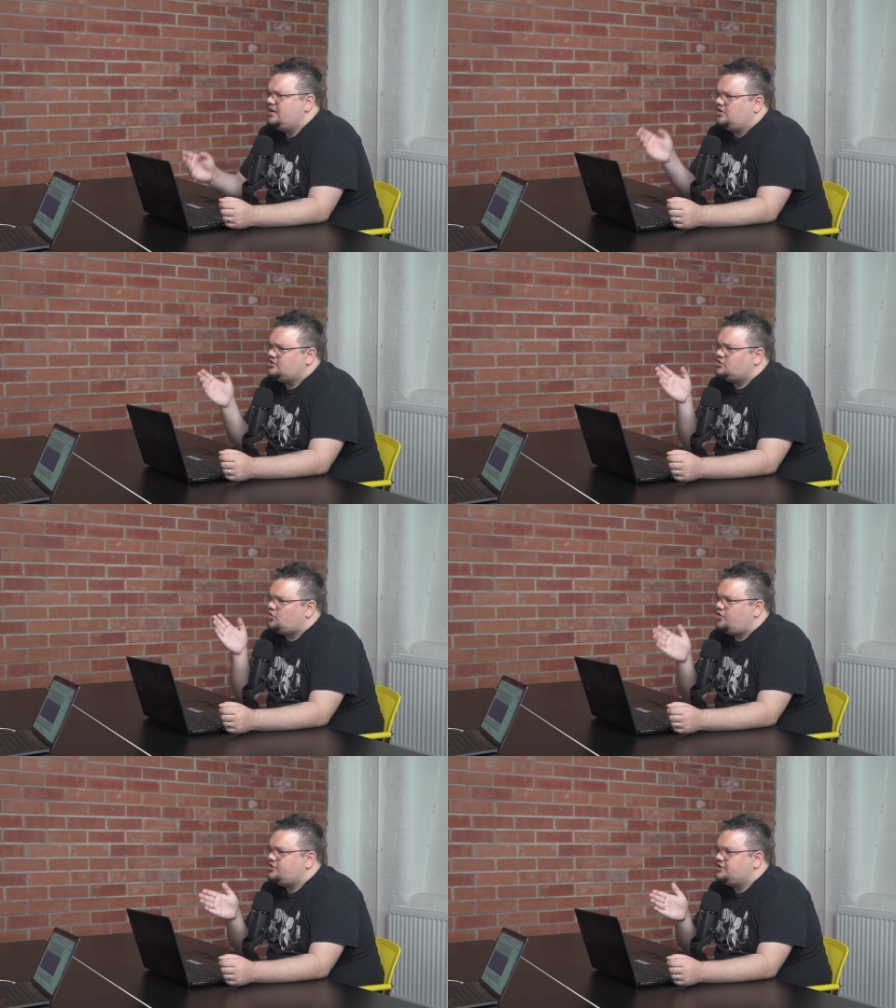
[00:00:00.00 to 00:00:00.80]
Because as
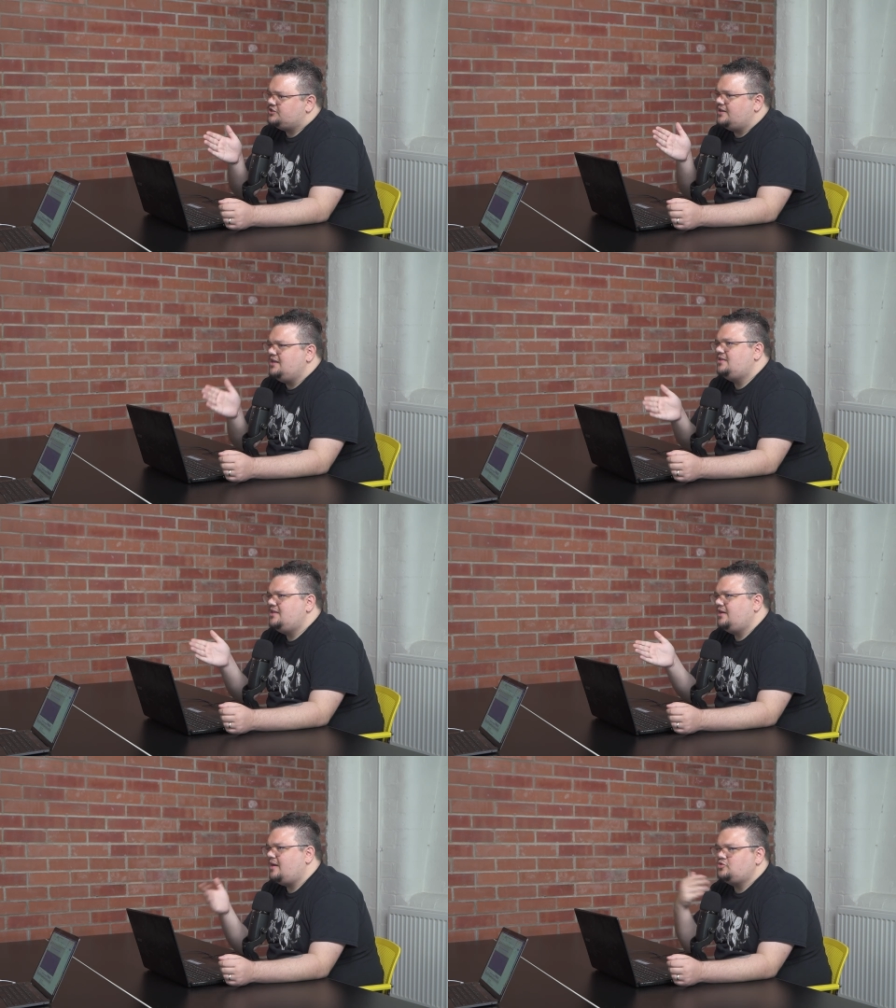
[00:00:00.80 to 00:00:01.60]
long as there's a need
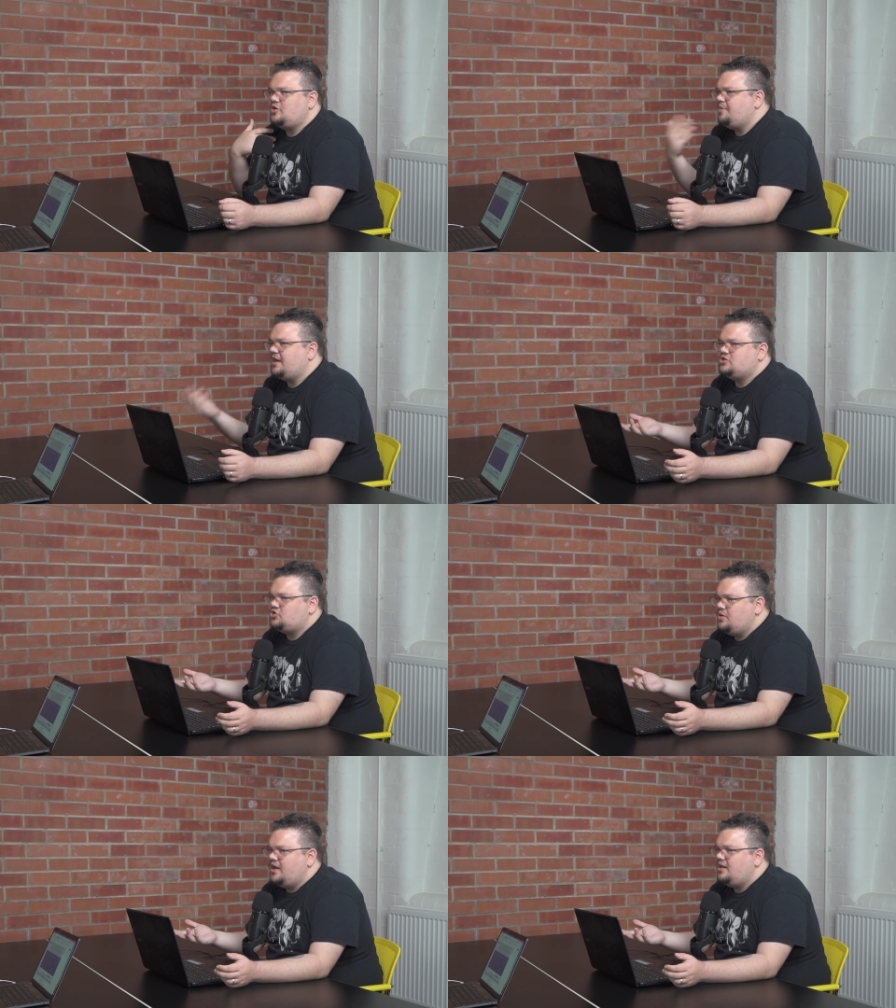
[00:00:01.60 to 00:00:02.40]
there, I was going to buy a
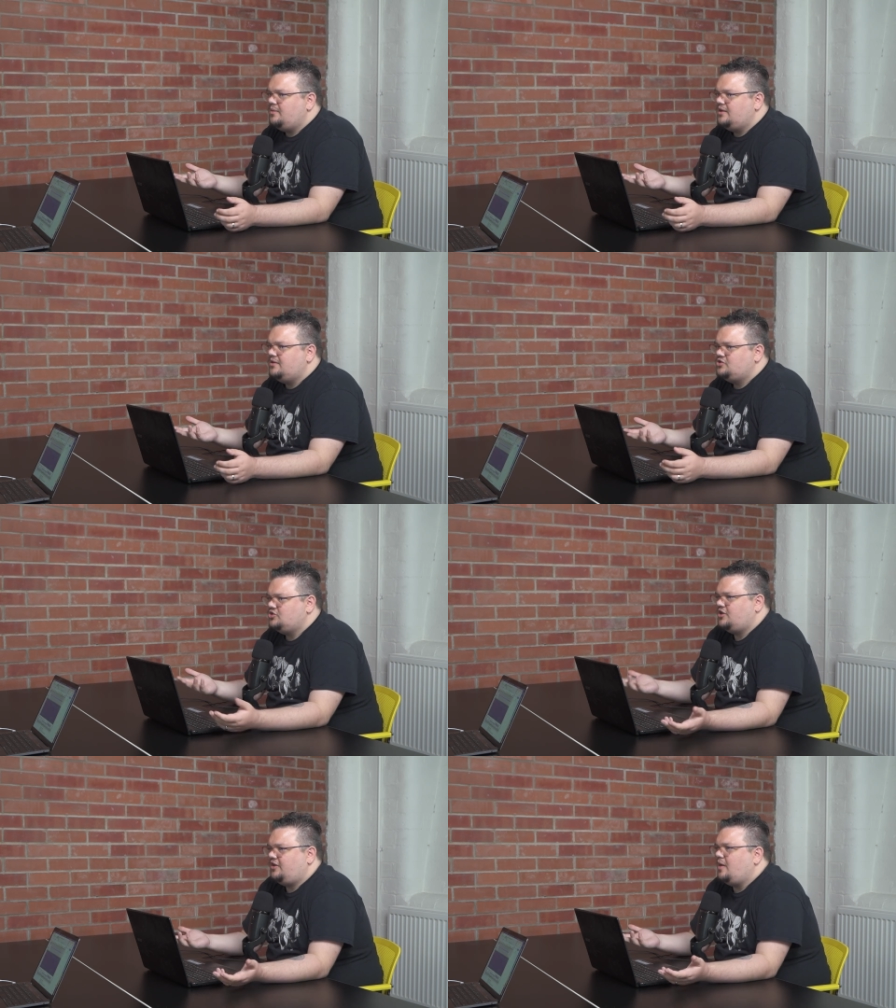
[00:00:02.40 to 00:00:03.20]
suit anyway. Mm-hmm. So
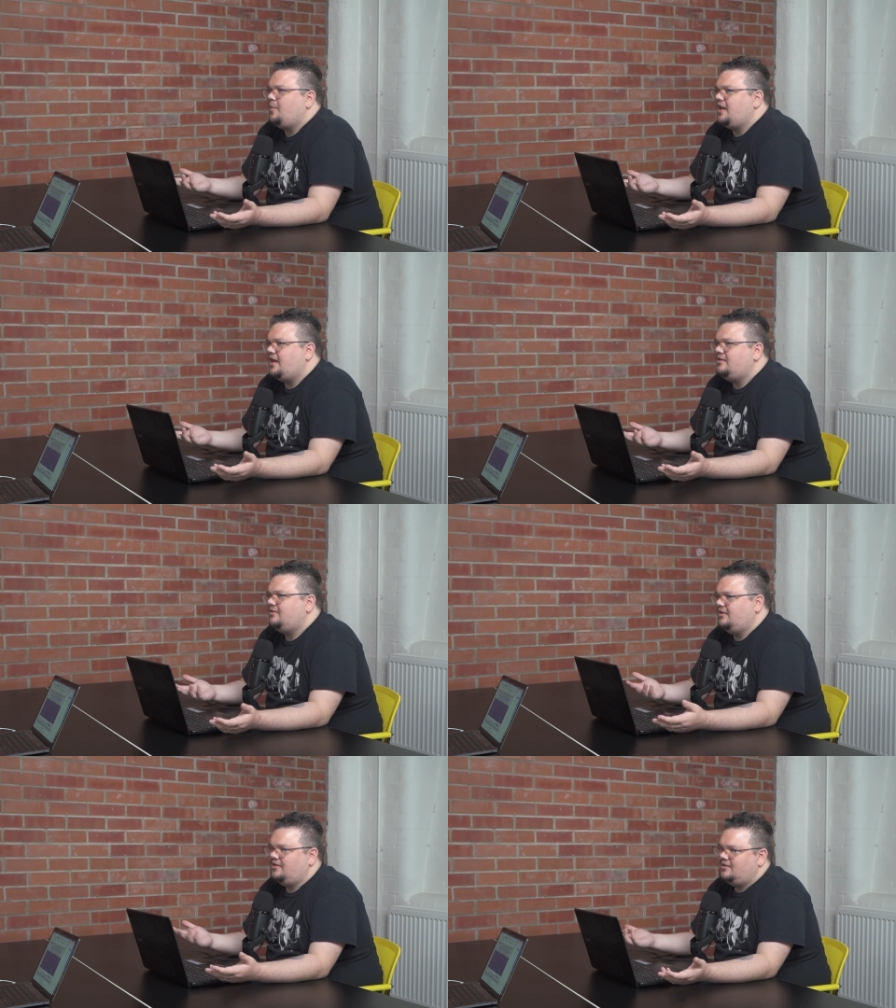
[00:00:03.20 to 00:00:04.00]
it's not like I went in
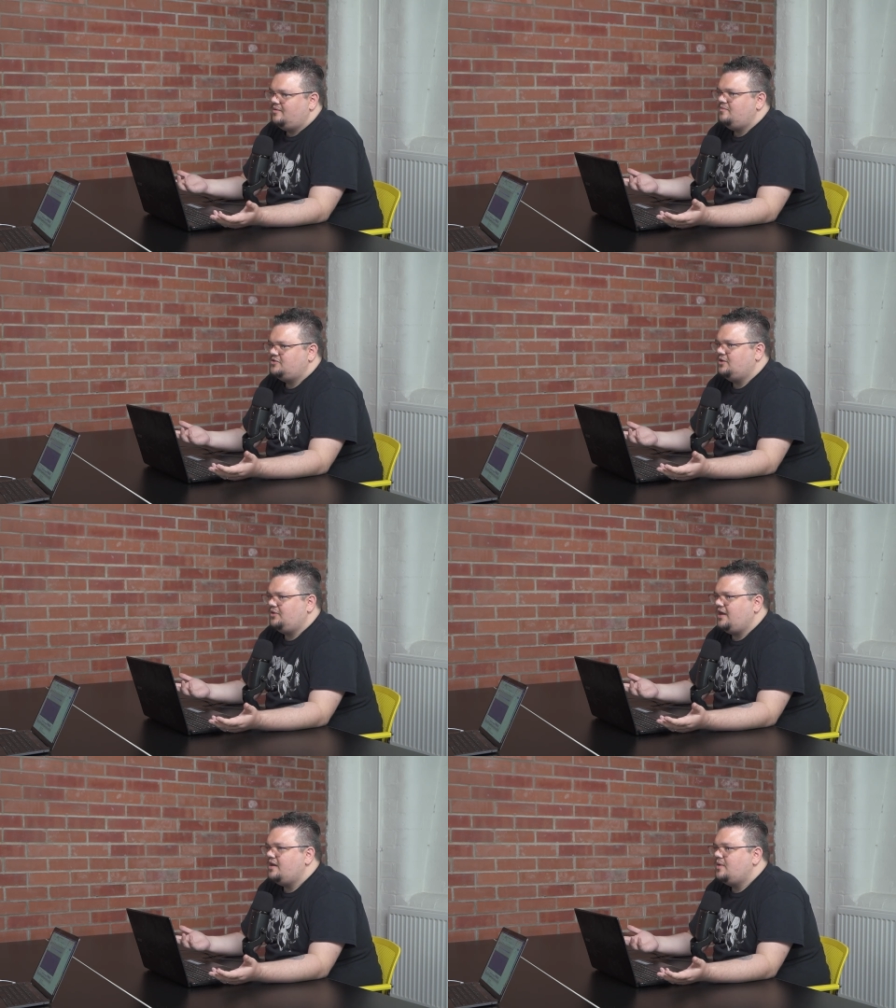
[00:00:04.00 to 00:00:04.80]
to sell the
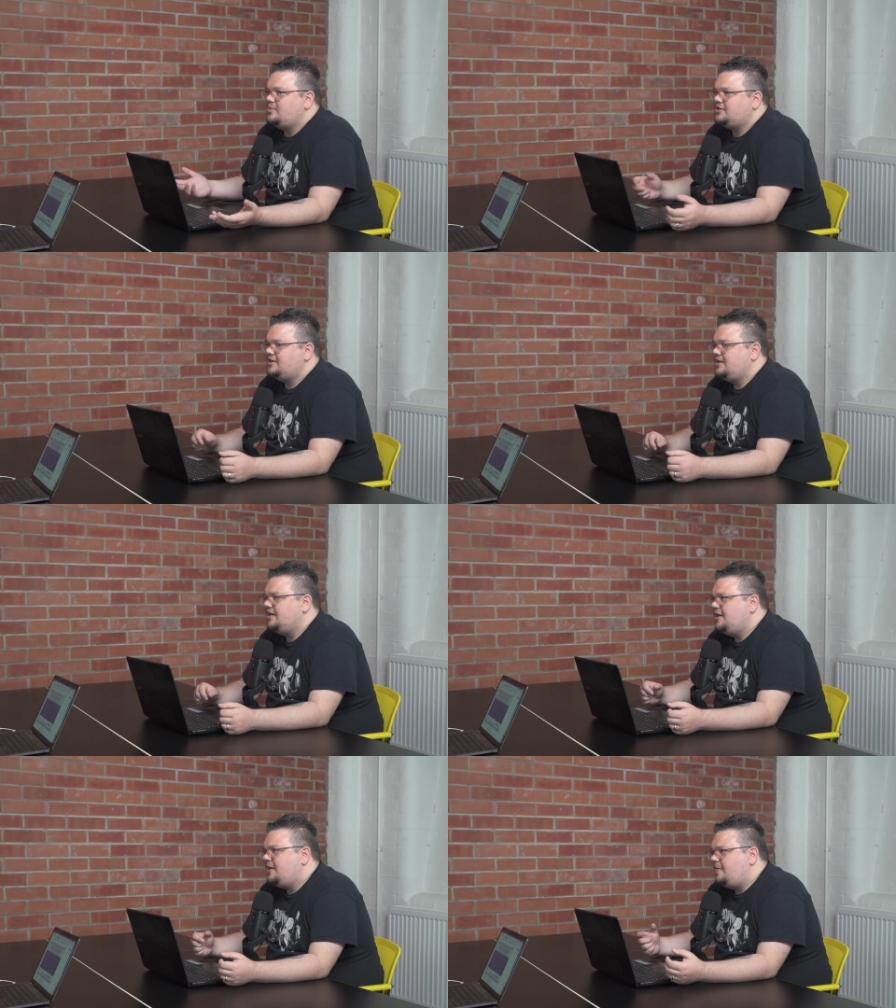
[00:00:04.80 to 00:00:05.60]
guy a website.
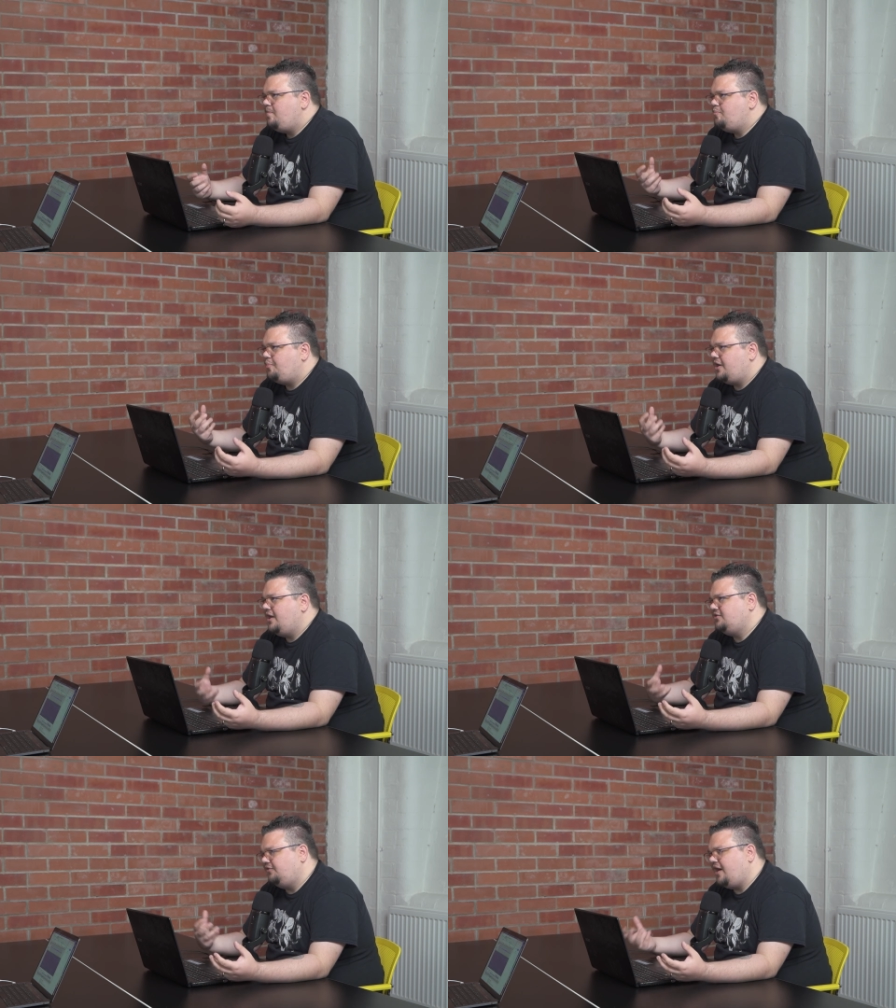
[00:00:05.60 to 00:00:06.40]
But
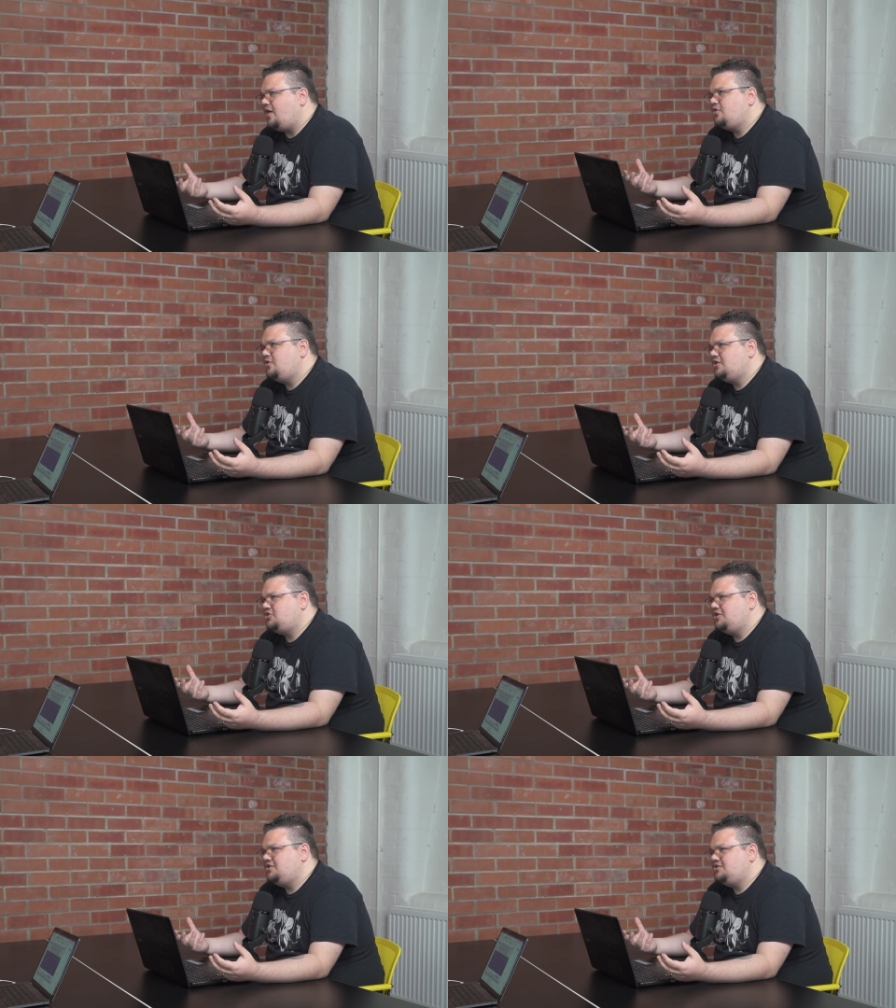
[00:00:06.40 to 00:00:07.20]
it's value
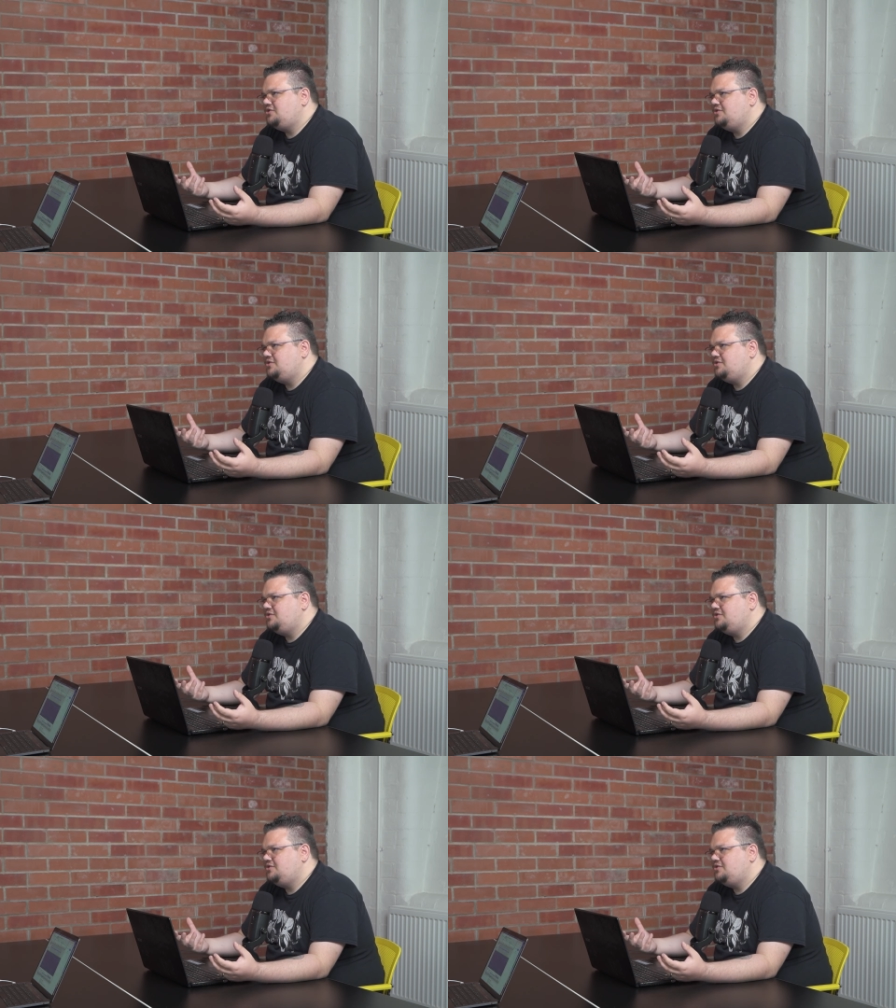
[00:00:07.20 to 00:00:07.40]
exchange,